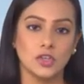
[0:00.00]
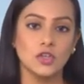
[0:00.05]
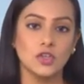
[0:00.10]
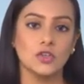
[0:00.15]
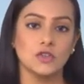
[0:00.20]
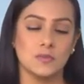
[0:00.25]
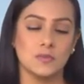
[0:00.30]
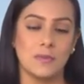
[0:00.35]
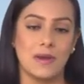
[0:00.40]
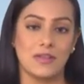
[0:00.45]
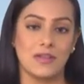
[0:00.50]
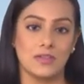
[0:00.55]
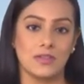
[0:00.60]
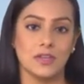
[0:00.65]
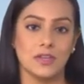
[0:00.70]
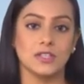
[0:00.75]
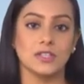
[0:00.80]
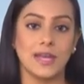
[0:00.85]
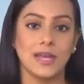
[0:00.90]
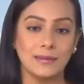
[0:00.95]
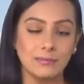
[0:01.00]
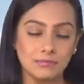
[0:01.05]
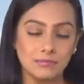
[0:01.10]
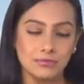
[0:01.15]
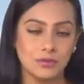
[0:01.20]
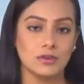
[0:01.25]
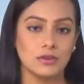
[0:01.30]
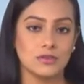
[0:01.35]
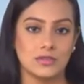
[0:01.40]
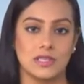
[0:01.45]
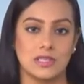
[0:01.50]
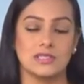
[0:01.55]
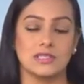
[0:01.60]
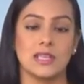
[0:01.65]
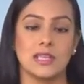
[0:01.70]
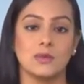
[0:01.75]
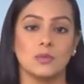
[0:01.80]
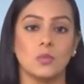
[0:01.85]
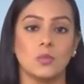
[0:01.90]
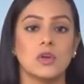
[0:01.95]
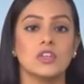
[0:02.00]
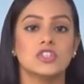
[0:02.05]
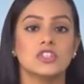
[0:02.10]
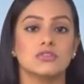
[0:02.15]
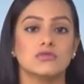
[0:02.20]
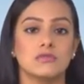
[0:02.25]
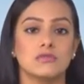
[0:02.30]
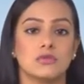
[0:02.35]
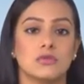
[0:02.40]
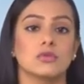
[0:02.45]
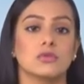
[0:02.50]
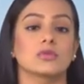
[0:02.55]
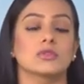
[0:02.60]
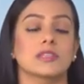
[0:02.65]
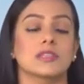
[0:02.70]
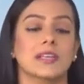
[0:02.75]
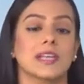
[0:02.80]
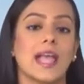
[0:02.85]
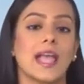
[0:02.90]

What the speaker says: good method and process in which the records are